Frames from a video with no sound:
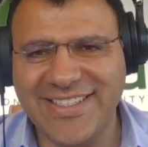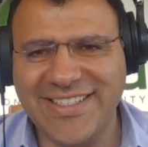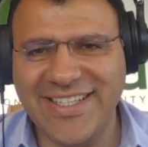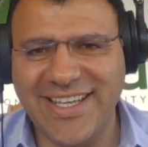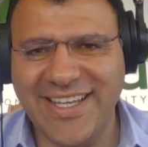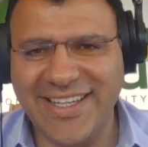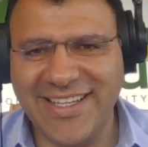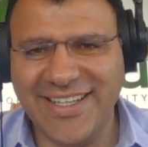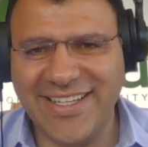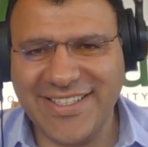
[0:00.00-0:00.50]

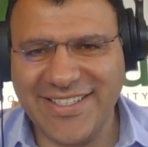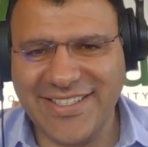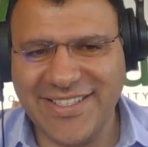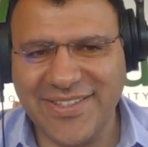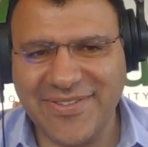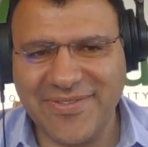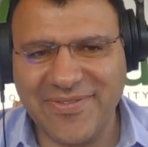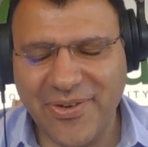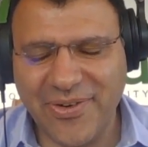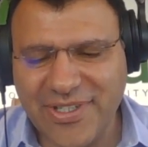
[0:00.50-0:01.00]
say this is
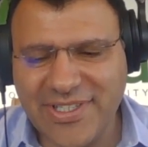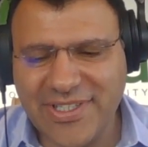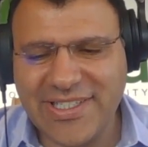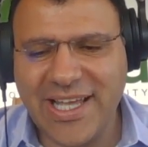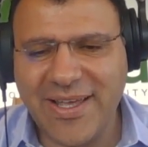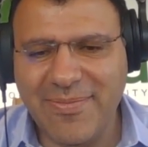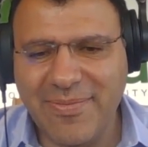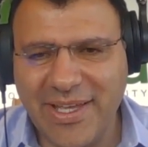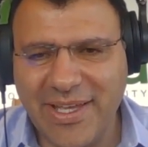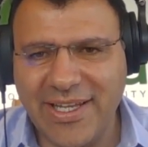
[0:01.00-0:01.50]
the first
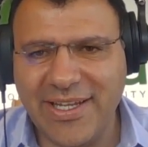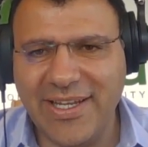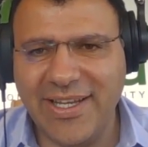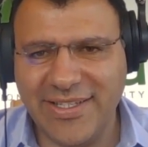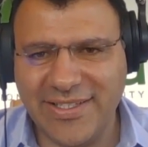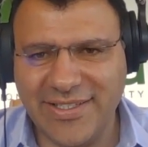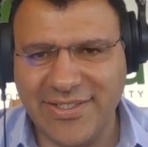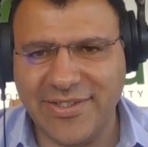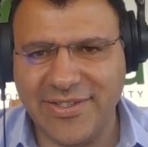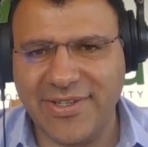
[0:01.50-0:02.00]
time in
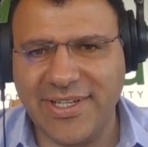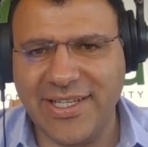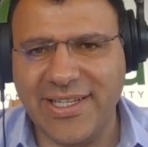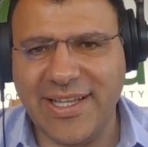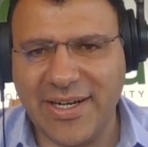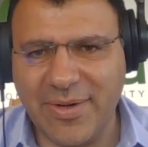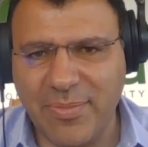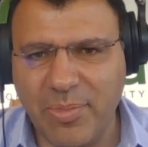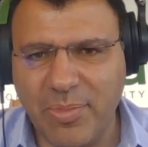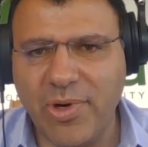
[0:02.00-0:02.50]
history
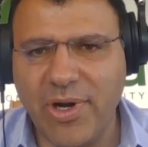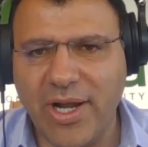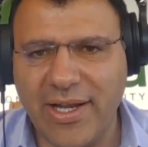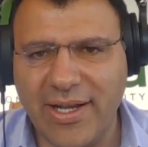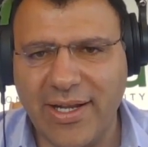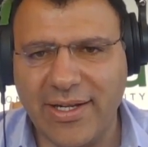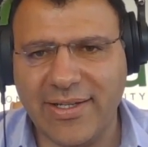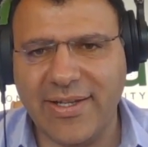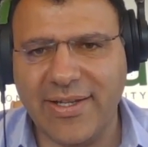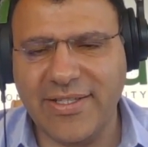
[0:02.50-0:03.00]
that a
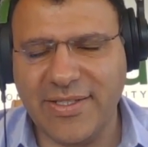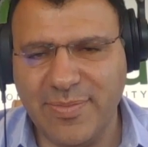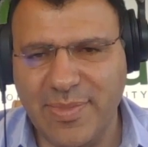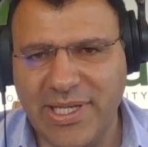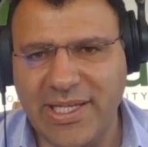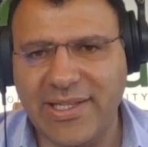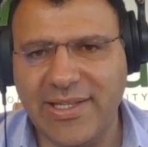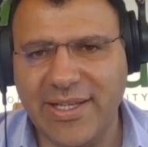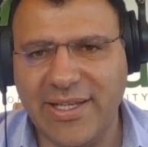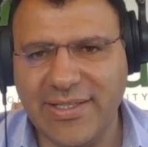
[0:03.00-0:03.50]
product is
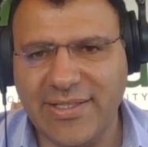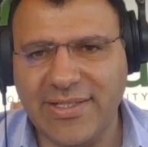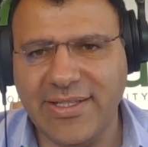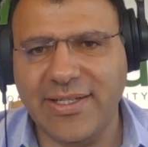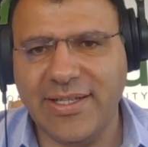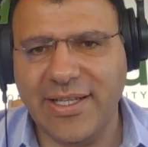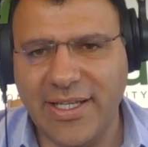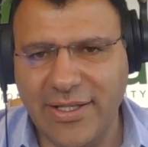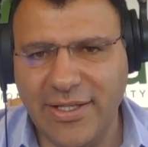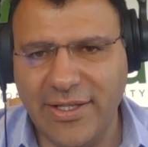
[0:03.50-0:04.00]
being
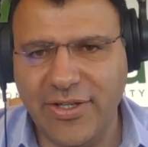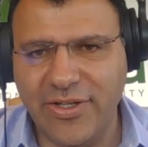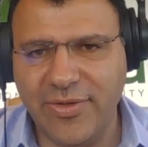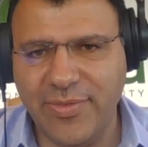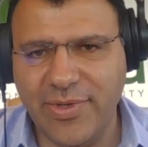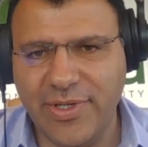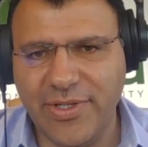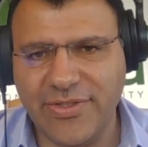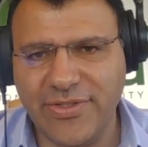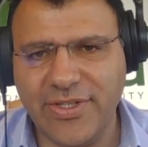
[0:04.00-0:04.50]
tested in
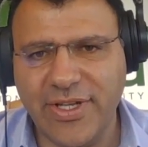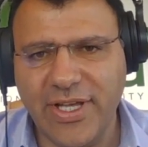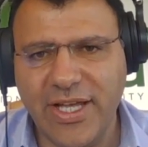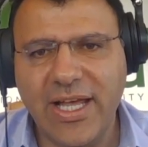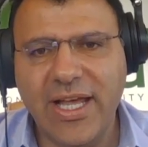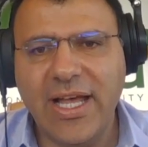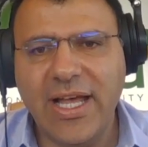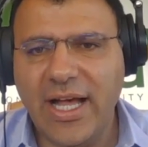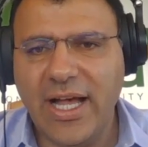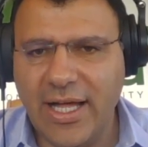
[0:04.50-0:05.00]
humans
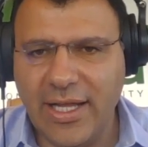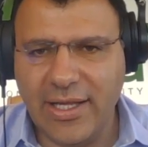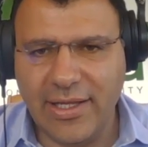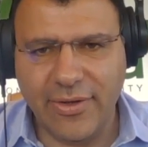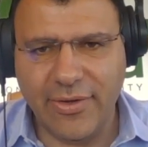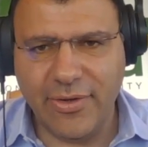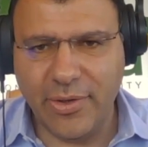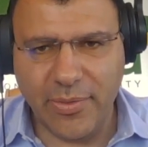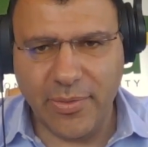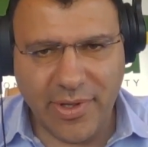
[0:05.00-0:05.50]

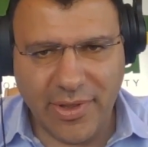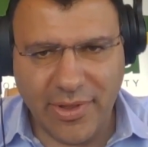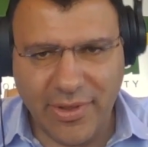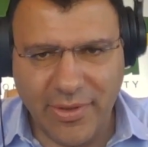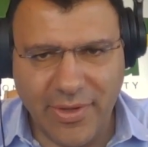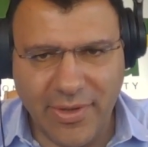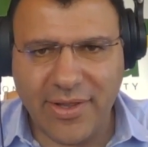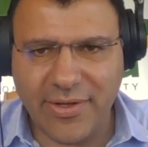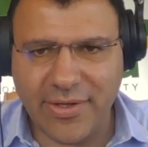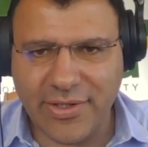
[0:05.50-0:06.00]
alone with no
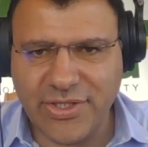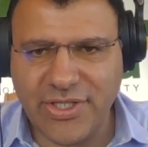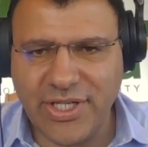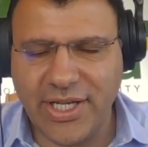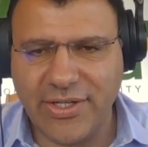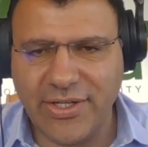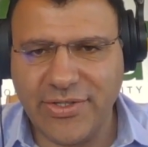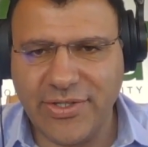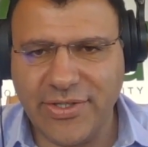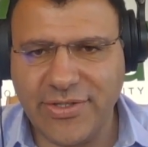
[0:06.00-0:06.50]
other
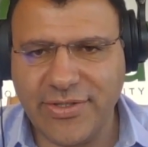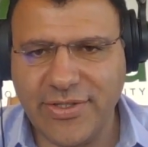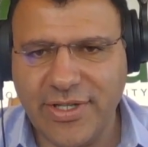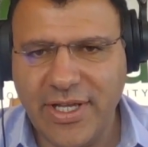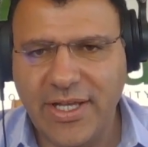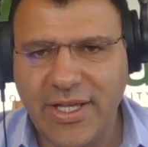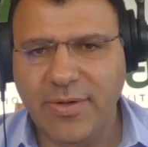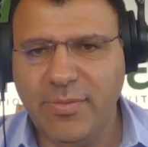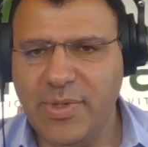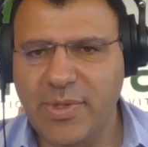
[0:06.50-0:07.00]
changes,
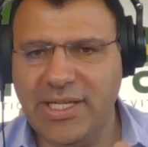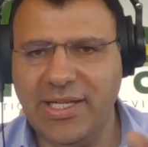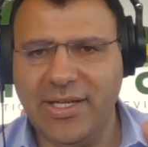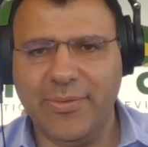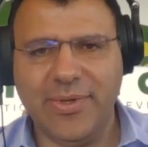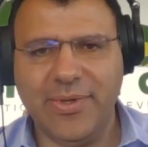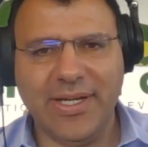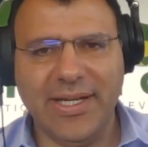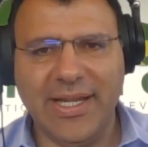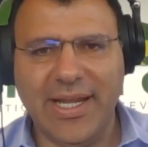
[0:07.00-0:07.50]
meaning
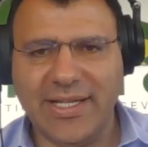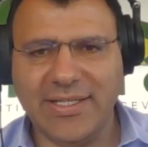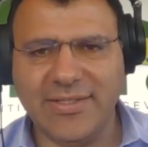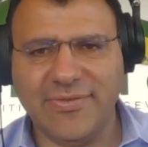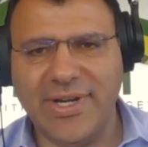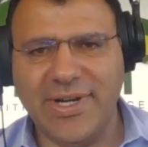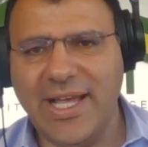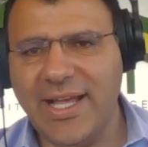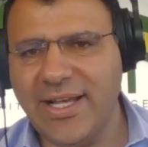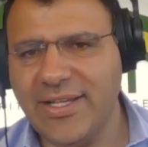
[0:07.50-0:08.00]
we didn't ask
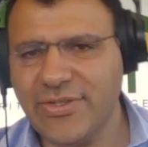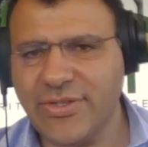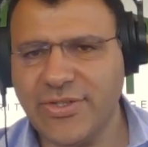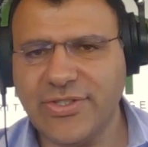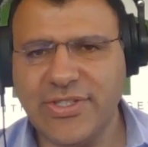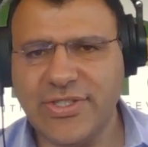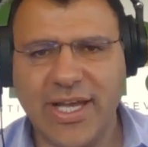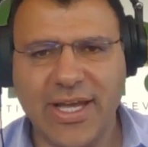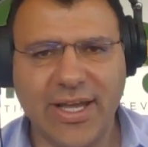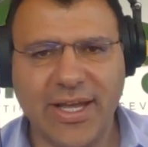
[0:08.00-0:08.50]
for
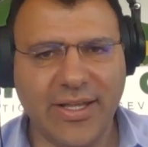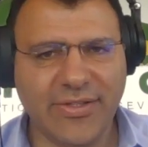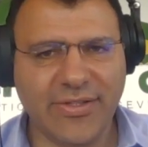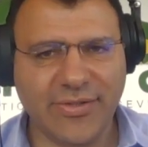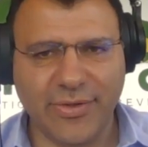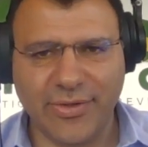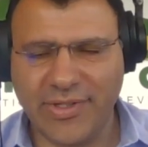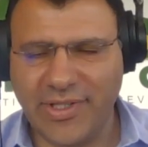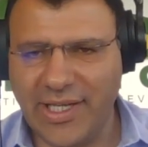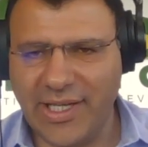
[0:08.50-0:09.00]
exercise
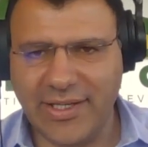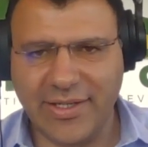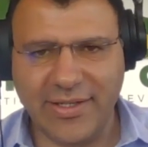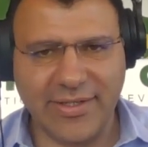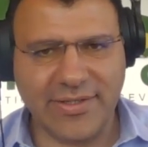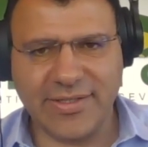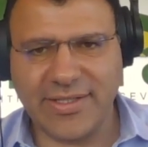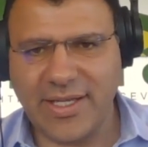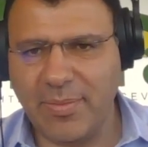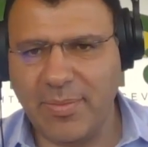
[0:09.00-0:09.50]
or take
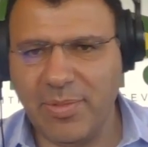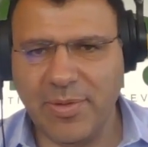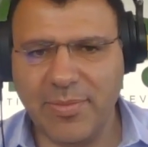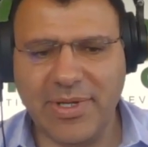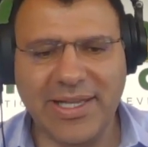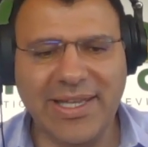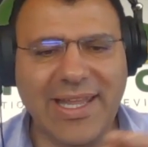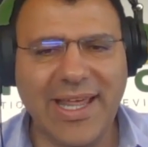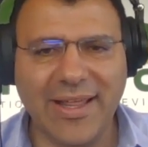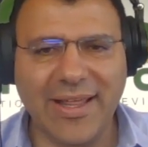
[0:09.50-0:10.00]
this
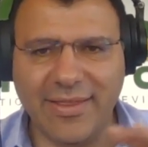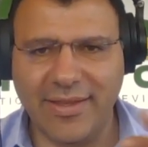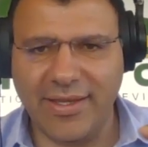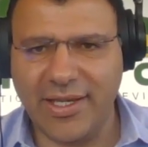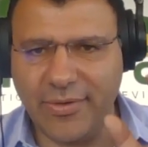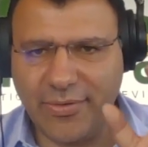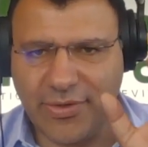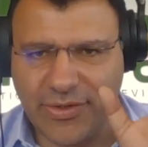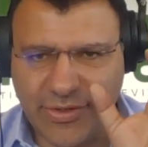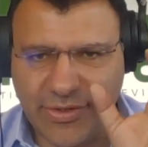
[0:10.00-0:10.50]
supplement, nothing.
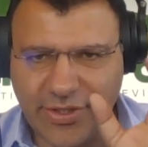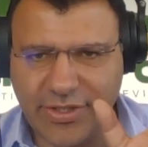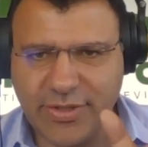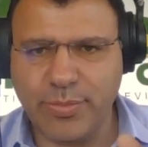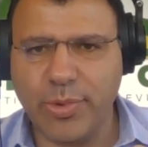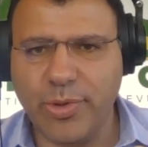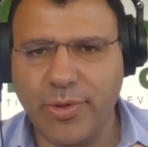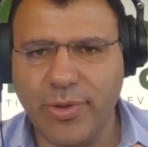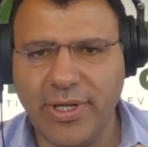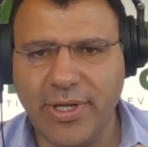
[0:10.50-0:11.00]
It was just
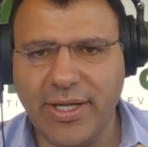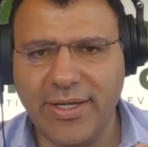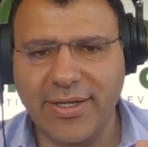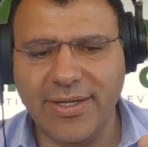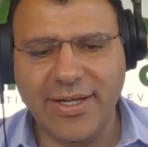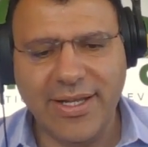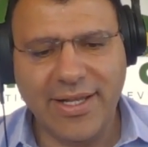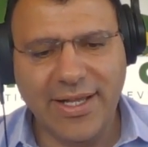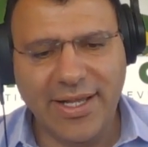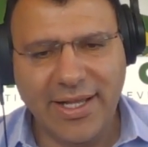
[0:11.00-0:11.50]
ProLon.
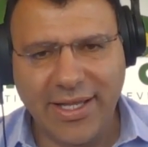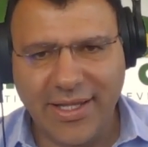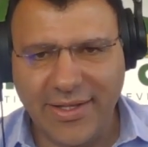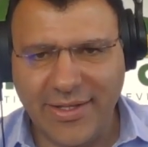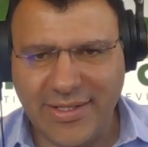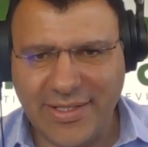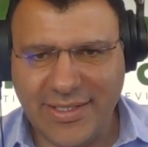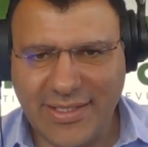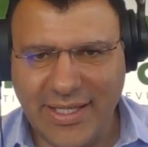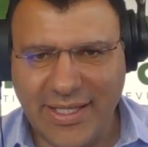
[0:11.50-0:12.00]
You
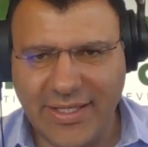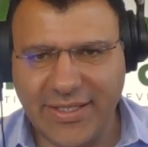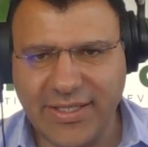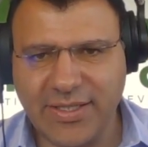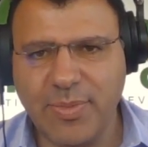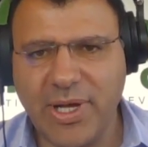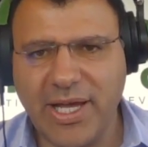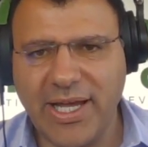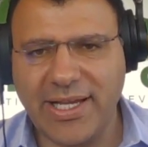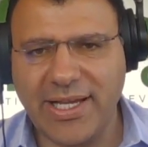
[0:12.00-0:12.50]
see a
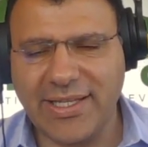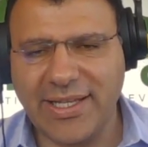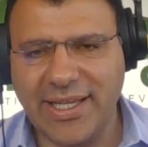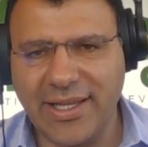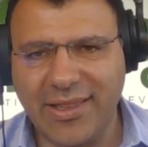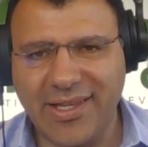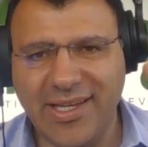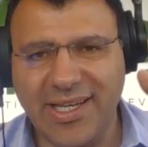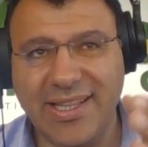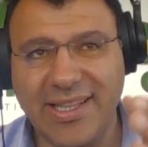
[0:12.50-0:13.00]
spike day
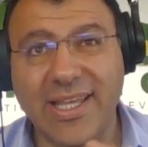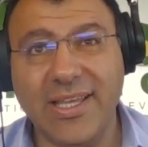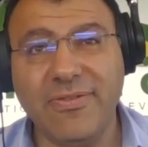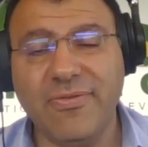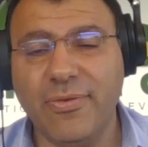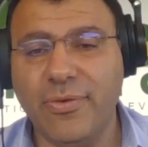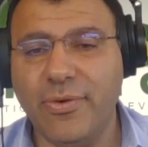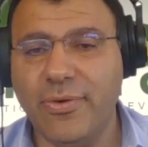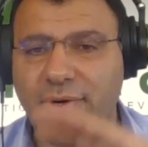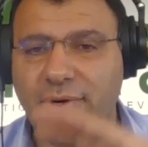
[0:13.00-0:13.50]
3, day
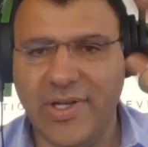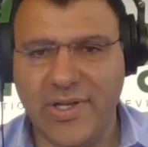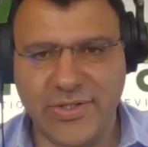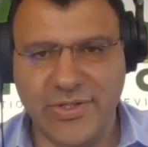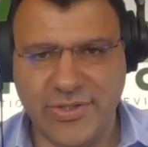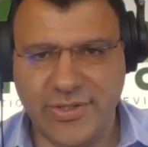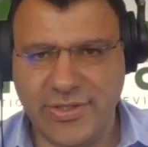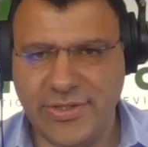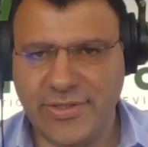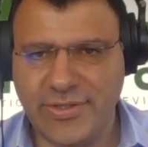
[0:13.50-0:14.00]
4,
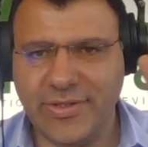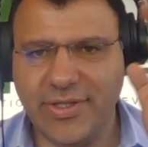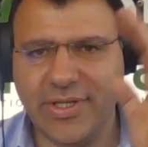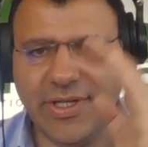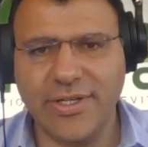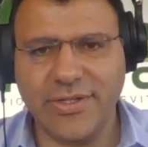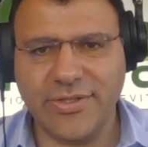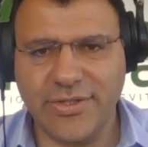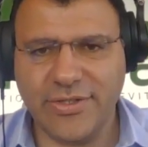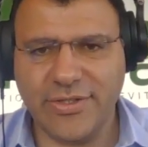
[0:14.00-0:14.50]
it's
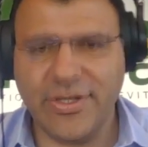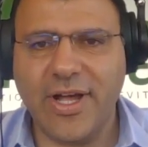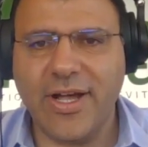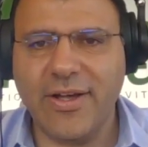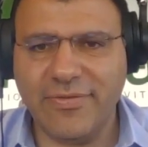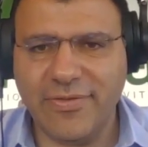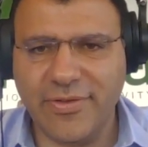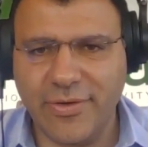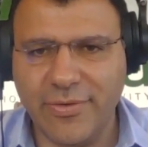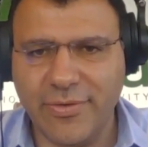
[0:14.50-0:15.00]
just
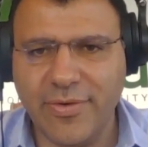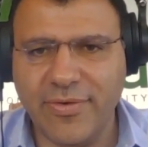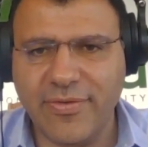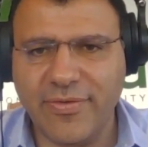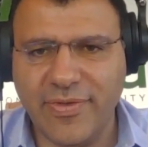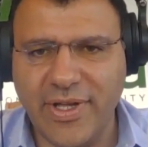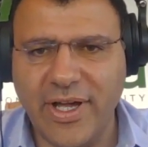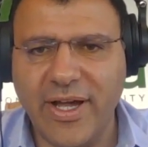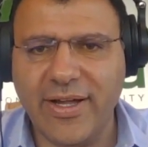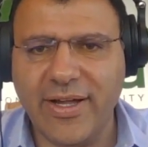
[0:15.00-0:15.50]
off the
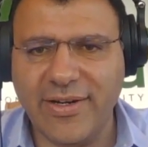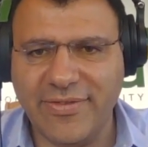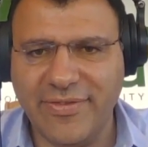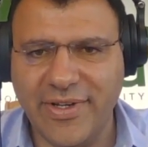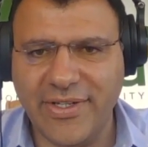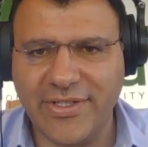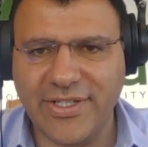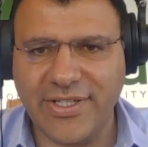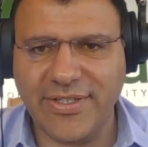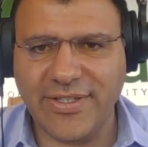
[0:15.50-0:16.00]
roof, the
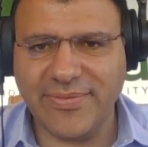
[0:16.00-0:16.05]
autophagy.